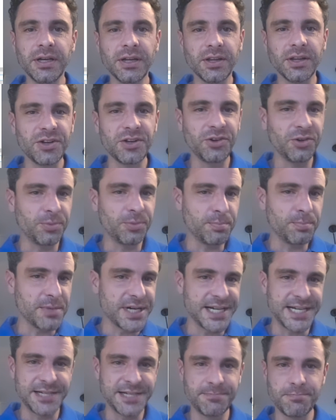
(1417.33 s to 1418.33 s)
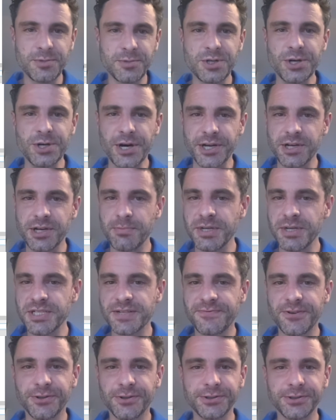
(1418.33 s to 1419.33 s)
This is my documents
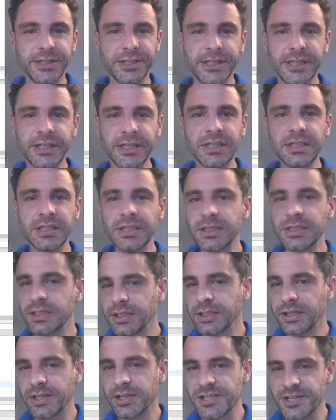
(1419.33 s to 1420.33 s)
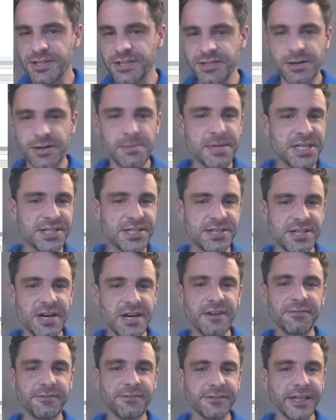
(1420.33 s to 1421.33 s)
folder. This is all my
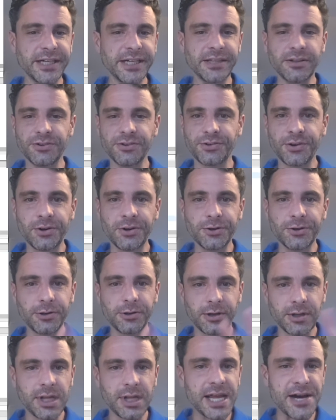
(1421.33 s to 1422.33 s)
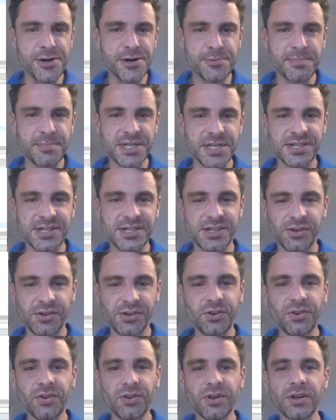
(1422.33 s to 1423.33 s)
stuff, right? There's no cloud
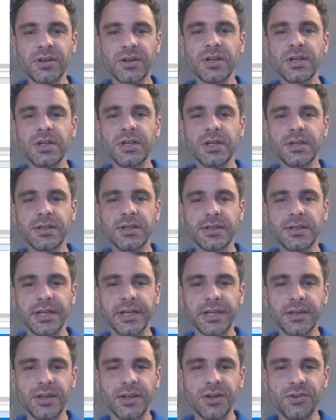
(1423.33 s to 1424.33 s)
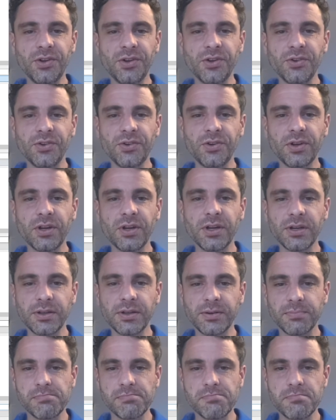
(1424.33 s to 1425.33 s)
business. Like, this is
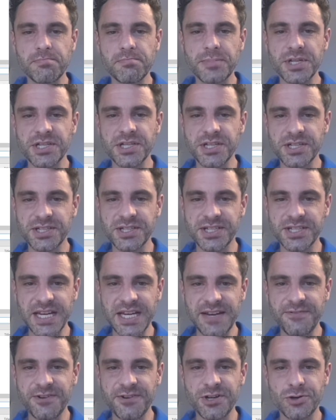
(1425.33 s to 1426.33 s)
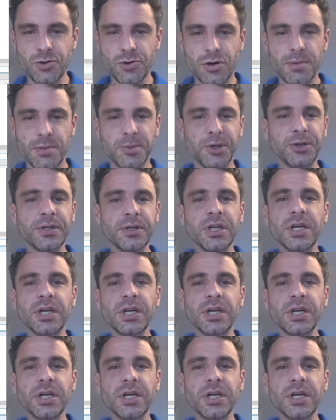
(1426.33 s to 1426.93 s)
safe and normal.